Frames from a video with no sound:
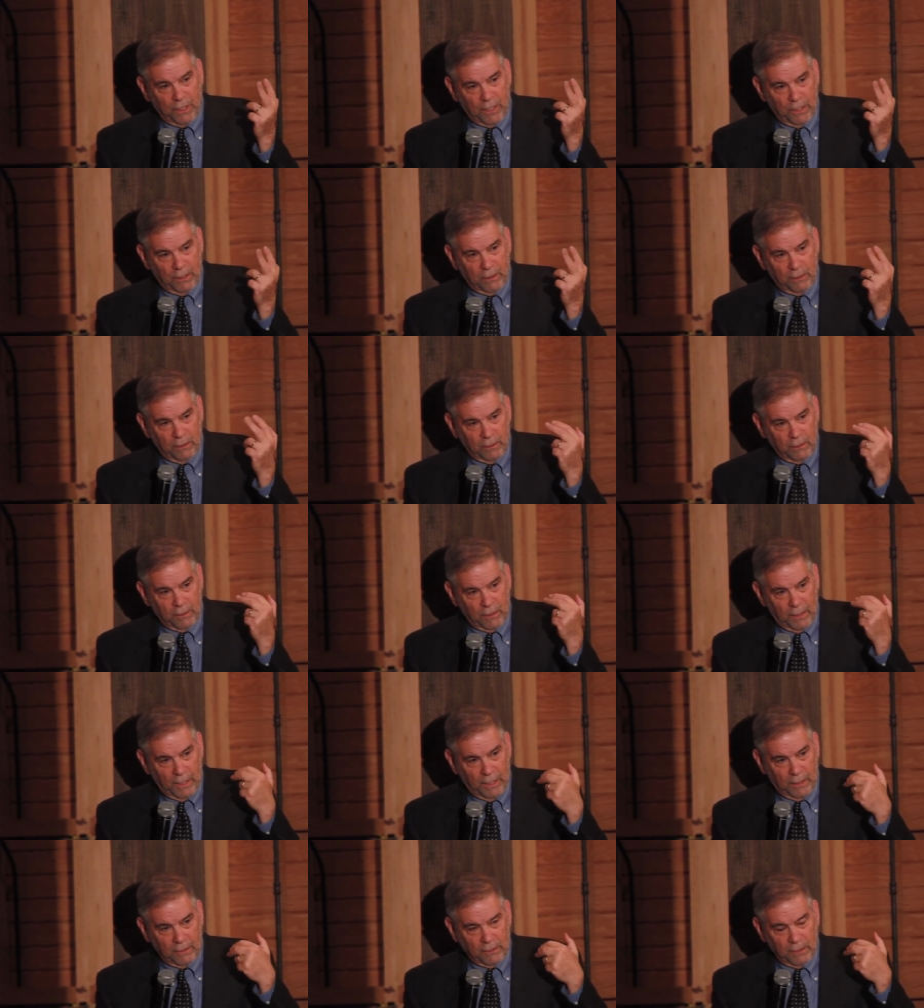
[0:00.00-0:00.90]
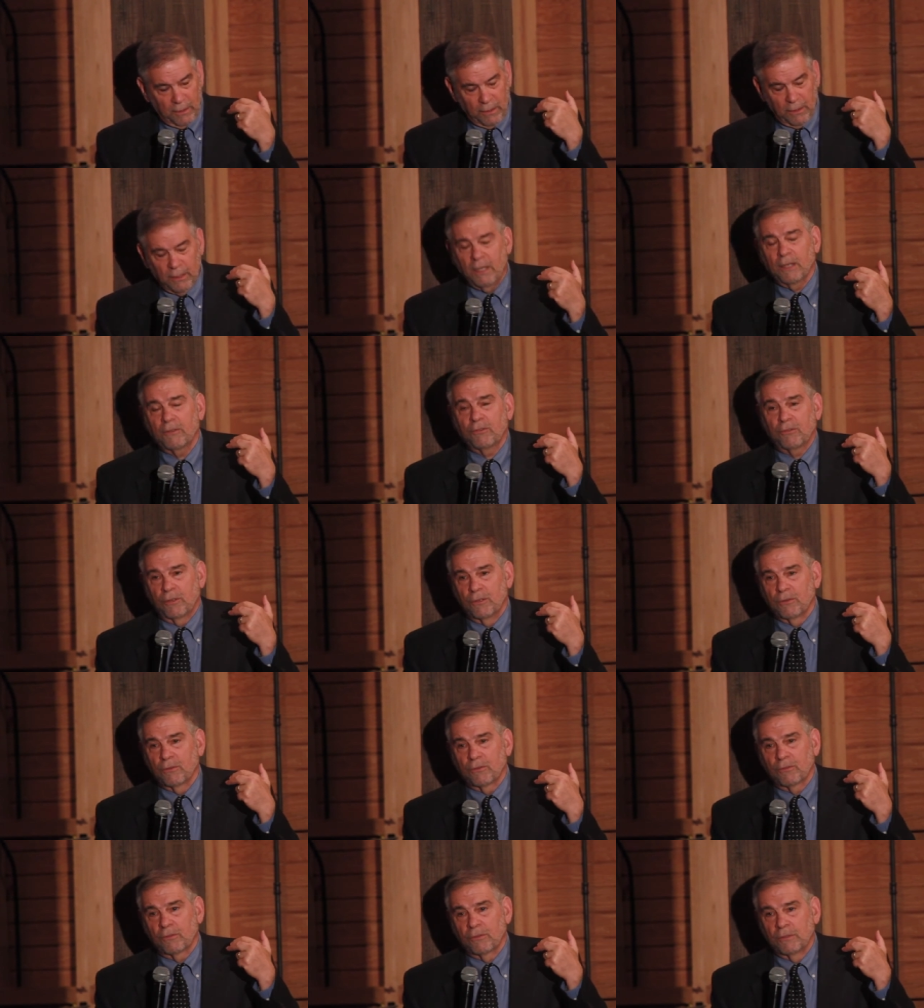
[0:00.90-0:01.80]
and, and in
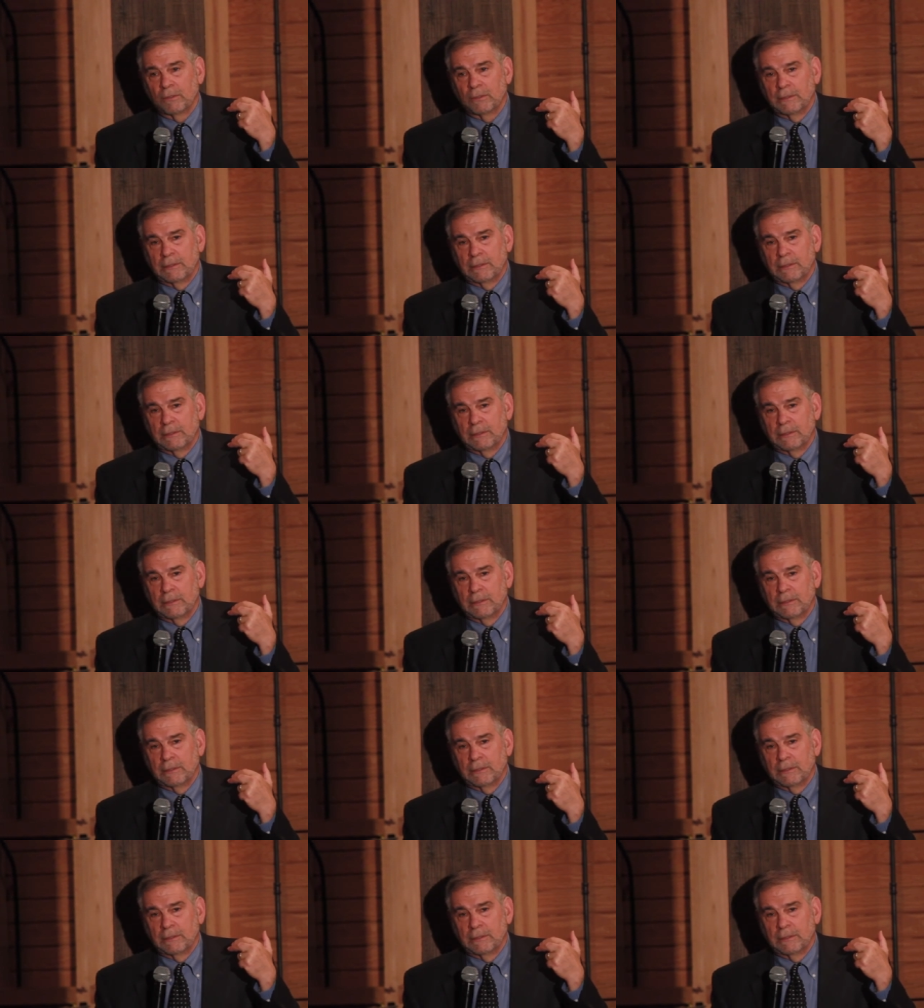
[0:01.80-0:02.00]
essence,